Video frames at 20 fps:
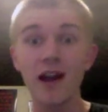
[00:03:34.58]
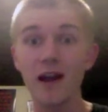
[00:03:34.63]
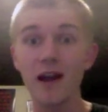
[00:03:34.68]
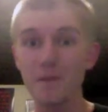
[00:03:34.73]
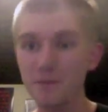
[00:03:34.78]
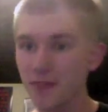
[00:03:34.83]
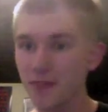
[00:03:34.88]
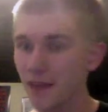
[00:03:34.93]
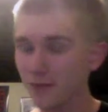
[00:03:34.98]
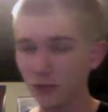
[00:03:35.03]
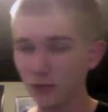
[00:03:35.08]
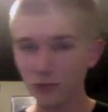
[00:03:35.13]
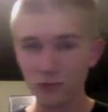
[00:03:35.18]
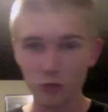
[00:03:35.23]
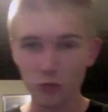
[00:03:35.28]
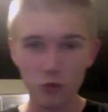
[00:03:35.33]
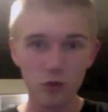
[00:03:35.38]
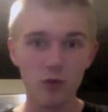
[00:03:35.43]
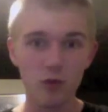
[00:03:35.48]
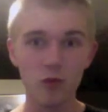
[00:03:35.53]
They have
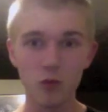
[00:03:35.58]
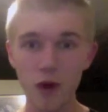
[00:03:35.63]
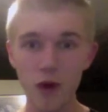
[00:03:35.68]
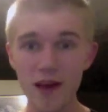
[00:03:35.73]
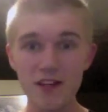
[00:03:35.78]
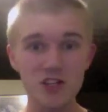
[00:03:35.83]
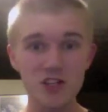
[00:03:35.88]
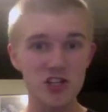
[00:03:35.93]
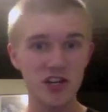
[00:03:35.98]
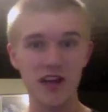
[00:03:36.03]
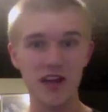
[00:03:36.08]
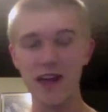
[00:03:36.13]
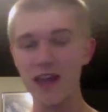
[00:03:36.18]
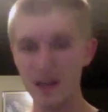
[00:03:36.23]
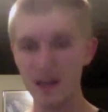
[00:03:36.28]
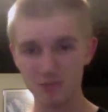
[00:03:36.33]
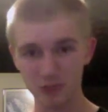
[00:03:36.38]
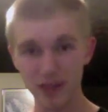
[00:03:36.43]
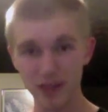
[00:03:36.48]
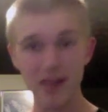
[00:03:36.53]
to Wedge and
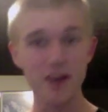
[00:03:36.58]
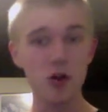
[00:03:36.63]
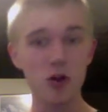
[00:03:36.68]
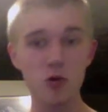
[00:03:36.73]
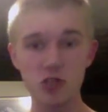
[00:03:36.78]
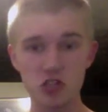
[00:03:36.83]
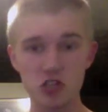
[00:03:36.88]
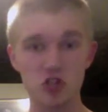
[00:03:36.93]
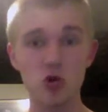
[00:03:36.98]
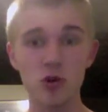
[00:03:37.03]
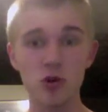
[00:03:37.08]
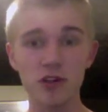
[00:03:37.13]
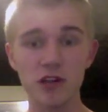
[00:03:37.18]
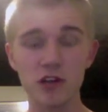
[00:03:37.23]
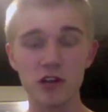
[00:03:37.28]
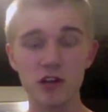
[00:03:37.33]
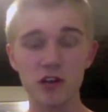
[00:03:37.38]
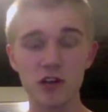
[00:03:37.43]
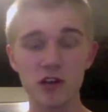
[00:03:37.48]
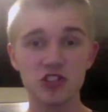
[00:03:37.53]
Lando, which are two other
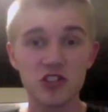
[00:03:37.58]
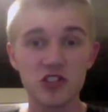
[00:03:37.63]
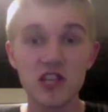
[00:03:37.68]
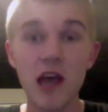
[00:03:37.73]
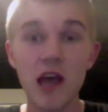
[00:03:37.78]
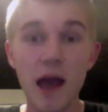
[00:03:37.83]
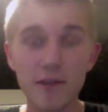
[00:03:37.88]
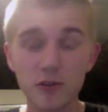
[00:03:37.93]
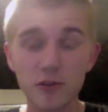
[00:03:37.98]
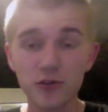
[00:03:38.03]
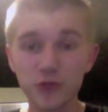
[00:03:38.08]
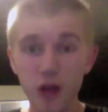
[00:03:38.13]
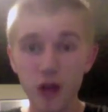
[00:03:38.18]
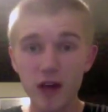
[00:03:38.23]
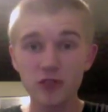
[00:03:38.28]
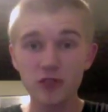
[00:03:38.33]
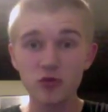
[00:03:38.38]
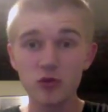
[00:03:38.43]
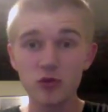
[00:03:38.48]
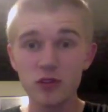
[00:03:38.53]
characters in the series, have to
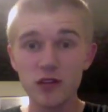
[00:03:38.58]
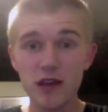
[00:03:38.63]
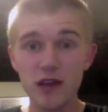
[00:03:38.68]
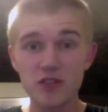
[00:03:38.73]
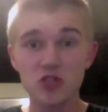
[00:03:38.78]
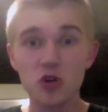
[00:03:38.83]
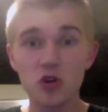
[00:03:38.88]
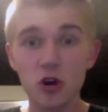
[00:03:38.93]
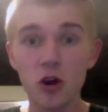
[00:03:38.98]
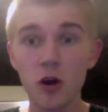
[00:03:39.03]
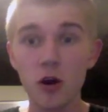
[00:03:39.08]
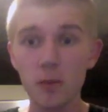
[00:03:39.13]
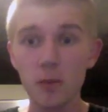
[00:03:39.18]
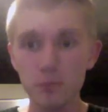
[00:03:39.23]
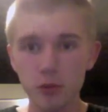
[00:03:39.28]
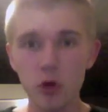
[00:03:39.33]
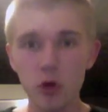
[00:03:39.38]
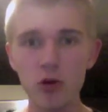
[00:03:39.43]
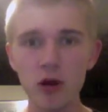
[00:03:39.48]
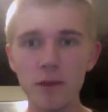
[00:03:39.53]
fly through the Death Star,
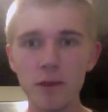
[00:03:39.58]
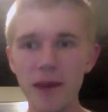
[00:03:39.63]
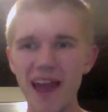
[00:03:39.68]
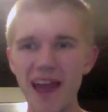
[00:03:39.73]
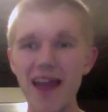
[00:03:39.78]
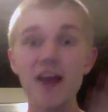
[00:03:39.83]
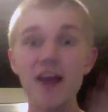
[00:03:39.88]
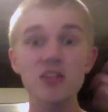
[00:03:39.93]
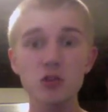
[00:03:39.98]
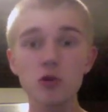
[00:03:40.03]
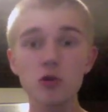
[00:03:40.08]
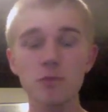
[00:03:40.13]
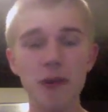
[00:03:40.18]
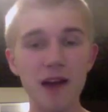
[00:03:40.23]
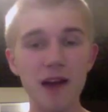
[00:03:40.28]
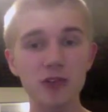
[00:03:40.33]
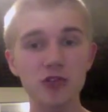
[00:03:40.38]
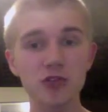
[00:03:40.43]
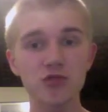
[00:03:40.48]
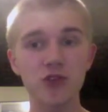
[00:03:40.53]
blow it up as Luke
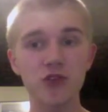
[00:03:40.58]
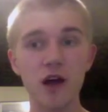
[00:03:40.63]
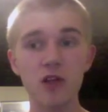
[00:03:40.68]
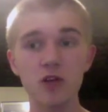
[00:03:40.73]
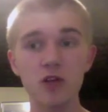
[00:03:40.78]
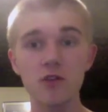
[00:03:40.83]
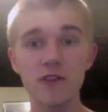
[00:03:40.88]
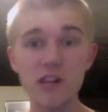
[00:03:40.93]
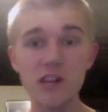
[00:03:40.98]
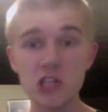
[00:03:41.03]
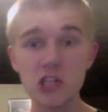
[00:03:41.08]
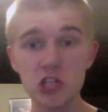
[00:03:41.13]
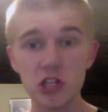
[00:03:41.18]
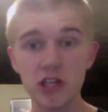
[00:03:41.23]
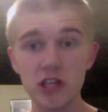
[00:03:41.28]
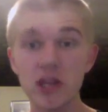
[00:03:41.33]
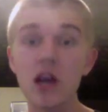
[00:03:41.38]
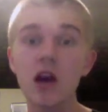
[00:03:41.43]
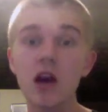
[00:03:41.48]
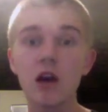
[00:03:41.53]
battles his father, and
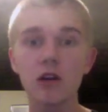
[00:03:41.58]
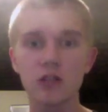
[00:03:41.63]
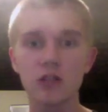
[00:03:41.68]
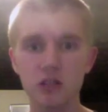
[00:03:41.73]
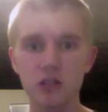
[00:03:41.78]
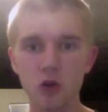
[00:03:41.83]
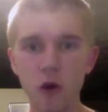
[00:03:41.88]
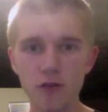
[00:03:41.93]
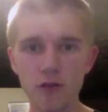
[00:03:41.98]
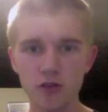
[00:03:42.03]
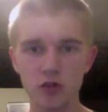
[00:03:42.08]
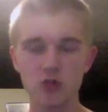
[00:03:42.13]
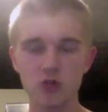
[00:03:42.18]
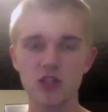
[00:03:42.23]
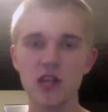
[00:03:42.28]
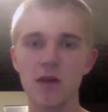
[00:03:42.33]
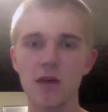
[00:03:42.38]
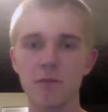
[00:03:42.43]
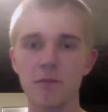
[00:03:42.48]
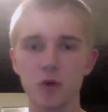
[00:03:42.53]
eventually overthrows
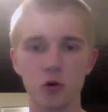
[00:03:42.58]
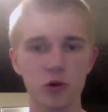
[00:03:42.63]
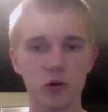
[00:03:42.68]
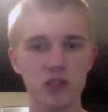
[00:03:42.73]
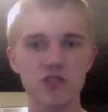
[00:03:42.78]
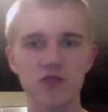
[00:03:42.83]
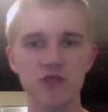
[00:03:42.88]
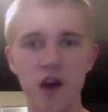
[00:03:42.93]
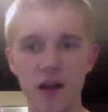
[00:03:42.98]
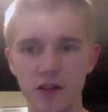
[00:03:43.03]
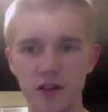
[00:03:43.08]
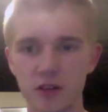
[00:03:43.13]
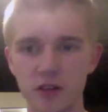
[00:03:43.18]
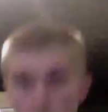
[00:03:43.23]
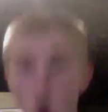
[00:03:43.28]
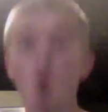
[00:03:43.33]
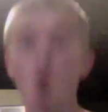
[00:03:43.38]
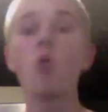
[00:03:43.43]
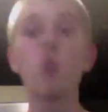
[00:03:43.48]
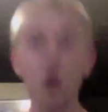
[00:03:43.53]
the Emperor with his father.
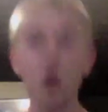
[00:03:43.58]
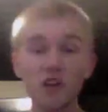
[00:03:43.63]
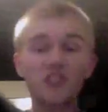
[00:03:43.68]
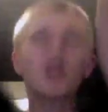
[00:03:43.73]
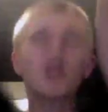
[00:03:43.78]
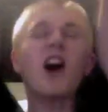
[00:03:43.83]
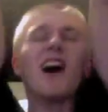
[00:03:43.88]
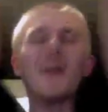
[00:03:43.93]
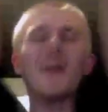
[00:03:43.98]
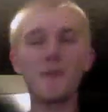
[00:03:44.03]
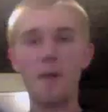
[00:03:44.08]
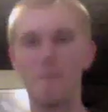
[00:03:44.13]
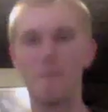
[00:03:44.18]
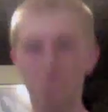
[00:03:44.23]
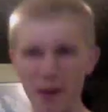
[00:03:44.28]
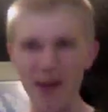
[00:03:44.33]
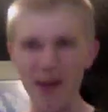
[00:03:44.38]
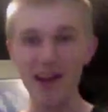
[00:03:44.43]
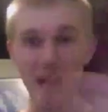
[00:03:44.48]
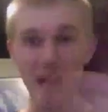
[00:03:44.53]
We're done!
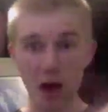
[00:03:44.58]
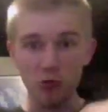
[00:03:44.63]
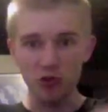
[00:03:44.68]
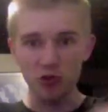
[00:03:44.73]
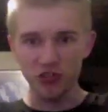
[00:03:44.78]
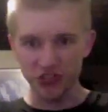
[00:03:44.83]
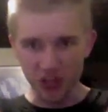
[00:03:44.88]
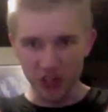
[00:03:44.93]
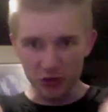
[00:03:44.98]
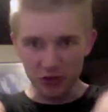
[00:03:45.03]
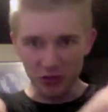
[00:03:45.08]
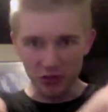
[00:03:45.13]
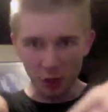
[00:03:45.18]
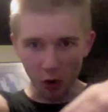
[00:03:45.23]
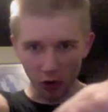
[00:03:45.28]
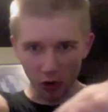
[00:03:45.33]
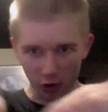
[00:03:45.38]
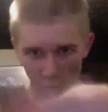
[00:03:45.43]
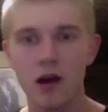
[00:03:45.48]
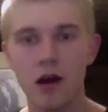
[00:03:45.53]
Ben, I will see you
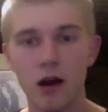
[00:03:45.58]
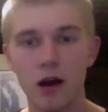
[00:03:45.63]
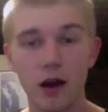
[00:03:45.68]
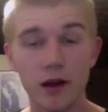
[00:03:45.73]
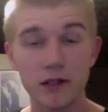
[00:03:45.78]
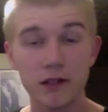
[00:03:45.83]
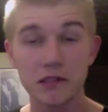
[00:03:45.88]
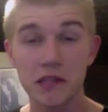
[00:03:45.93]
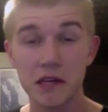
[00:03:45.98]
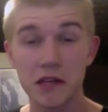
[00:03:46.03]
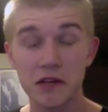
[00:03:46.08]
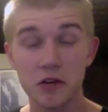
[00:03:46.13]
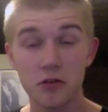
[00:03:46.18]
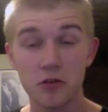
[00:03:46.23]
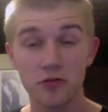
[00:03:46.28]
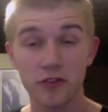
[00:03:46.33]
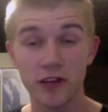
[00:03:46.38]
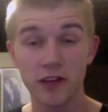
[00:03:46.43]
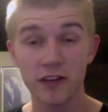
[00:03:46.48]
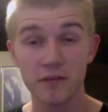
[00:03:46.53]
tomorrow! On a side note,
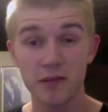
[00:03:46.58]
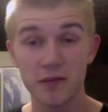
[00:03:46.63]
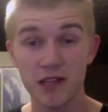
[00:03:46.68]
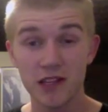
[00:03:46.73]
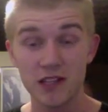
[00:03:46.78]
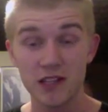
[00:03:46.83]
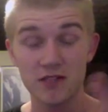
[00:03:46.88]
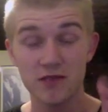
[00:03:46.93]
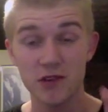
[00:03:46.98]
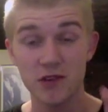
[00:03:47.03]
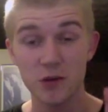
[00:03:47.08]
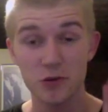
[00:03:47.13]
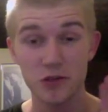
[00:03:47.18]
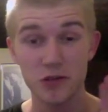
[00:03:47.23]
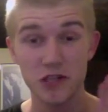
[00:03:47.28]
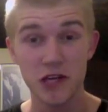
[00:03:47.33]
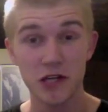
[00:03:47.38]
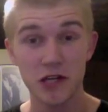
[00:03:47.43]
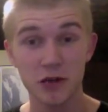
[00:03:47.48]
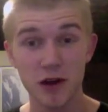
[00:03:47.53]
forgive me, this video is
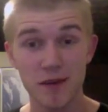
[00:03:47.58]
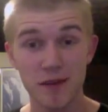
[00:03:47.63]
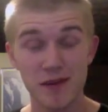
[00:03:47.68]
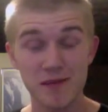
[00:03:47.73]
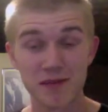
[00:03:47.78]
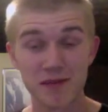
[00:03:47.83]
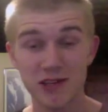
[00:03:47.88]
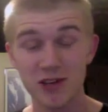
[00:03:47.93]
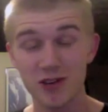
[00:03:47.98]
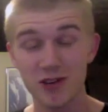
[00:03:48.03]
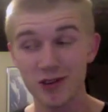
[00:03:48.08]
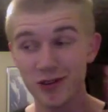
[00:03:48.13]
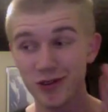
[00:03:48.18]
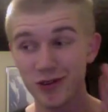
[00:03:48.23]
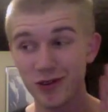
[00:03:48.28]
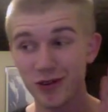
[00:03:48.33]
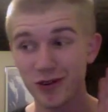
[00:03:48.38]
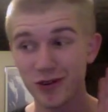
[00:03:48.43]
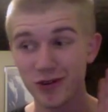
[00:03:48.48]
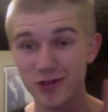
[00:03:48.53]
kind of crappy
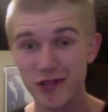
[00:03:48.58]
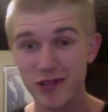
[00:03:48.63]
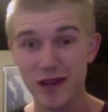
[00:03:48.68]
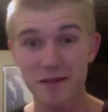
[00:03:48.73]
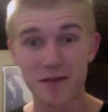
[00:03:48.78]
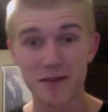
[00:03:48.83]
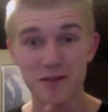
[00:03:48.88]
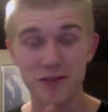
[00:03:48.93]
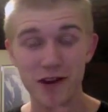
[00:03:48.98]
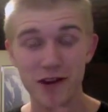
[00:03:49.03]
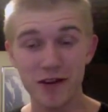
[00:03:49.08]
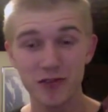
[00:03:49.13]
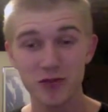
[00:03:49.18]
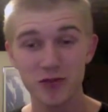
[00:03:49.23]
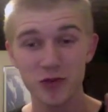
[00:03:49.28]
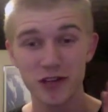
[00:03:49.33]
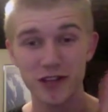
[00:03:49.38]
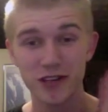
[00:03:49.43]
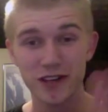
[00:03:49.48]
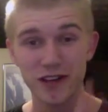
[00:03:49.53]
because I'm in finals
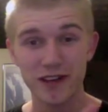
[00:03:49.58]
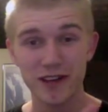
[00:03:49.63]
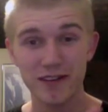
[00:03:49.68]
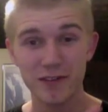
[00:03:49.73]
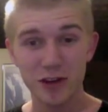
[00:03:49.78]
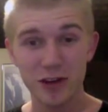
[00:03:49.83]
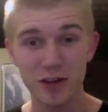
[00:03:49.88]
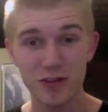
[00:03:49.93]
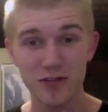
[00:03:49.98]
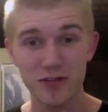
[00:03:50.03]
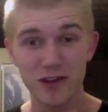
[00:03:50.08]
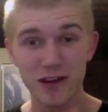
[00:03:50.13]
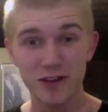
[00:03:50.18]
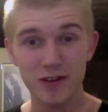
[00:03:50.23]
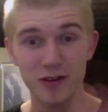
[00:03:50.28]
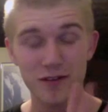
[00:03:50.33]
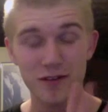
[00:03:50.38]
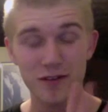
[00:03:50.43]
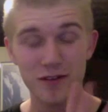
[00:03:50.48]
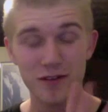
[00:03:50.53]
week, and I have another
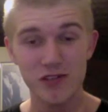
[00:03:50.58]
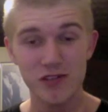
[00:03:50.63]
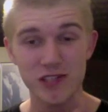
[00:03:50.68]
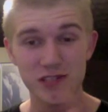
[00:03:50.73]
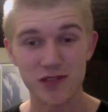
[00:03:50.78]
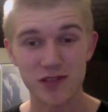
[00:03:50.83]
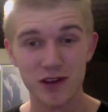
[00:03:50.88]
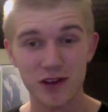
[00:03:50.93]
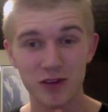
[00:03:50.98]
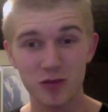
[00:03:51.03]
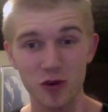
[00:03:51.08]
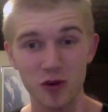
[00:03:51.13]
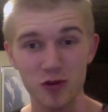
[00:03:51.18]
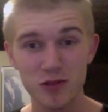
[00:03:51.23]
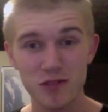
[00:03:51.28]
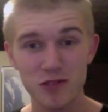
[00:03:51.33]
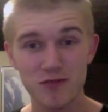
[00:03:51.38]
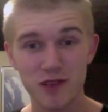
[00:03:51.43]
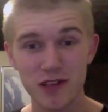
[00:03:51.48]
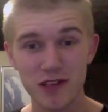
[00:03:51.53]
final. I have a physics final tomorrow, which
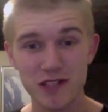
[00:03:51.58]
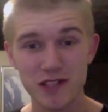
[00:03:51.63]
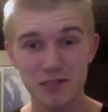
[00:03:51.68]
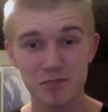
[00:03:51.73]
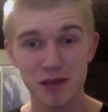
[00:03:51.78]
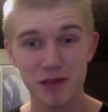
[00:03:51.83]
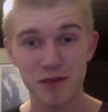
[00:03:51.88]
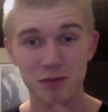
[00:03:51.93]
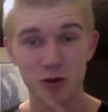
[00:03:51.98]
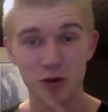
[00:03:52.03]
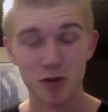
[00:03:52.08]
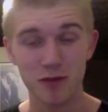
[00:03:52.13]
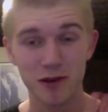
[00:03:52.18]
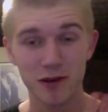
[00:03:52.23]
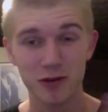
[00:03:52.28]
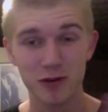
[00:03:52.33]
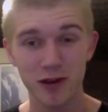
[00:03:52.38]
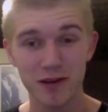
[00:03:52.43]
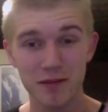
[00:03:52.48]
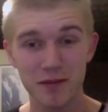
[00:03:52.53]
defines a big part of my
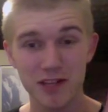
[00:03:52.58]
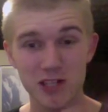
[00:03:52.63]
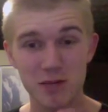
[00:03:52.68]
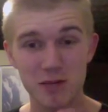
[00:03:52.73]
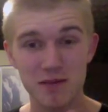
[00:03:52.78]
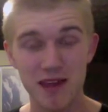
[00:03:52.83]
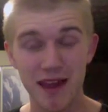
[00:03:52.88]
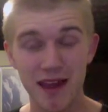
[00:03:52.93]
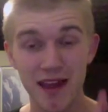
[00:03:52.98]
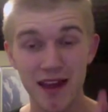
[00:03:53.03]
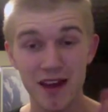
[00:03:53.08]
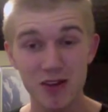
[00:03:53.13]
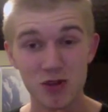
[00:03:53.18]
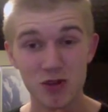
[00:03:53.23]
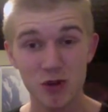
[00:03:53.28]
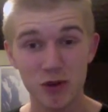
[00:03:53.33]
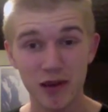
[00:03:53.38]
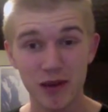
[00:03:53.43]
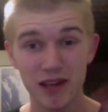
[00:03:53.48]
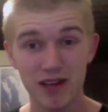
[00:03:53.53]
grade and my GPA. So
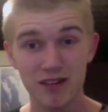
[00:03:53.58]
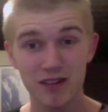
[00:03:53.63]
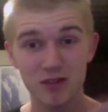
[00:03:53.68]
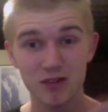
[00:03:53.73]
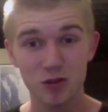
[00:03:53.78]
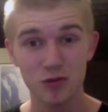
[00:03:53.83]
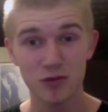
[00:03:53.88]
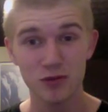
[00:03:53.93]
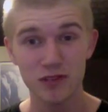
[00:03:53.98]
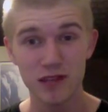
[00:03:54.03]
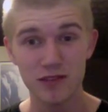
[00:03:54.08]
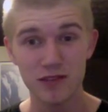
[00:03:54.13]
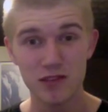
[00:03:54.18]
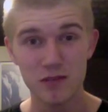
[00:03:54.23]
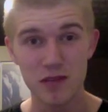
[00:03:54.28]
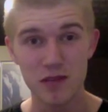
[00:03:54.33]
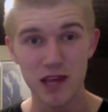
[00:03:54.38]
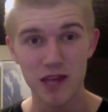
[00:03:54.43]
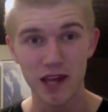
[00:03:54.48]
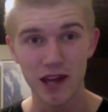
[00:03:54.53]
anyway, don't
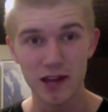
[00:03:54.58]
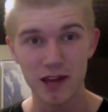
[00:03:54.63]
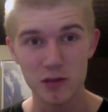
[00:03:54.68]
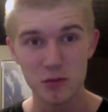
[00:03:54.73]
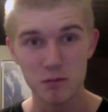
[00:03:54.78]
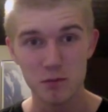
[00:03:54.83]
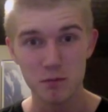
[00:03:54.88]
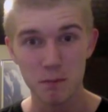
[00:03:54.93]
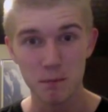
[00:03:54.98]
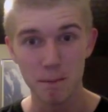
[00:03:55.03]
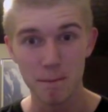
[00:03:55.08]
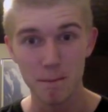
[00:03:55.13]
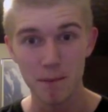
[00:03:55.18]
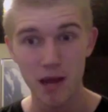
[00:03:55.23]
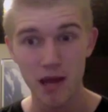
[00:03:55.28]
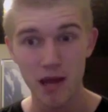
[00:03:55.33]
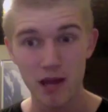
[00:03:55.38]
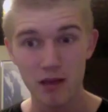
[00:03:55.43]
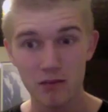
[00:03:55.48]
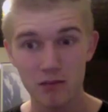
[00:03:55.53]
DFTBA, guys.
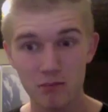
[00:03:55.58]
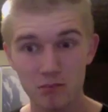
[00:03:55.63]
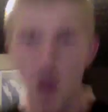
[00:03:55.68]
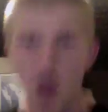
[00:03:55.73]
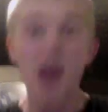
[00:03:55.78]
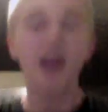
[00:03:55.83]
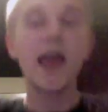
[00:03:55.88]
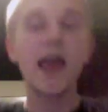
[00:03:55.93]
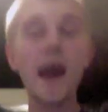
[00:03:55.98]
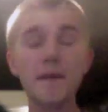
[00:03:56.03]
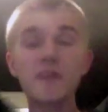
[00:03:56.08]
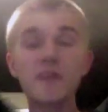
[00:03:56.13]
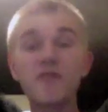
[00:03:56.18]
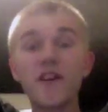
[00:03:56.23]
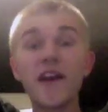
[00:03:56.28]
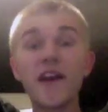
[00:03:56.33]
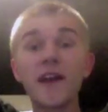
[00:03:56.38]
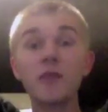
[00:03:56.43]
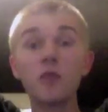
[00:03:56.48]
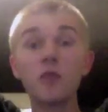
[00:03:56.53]
Bye. And happy
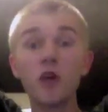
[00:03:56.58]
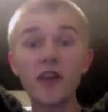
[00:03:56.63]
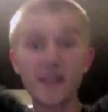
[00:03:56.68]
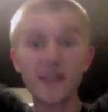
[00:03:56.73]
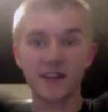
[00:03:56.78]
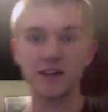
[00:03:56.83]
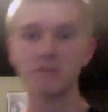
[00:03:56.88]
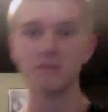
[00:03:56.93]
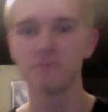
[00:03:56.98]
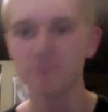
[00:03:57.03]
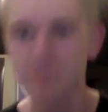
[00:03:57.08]
fandom week!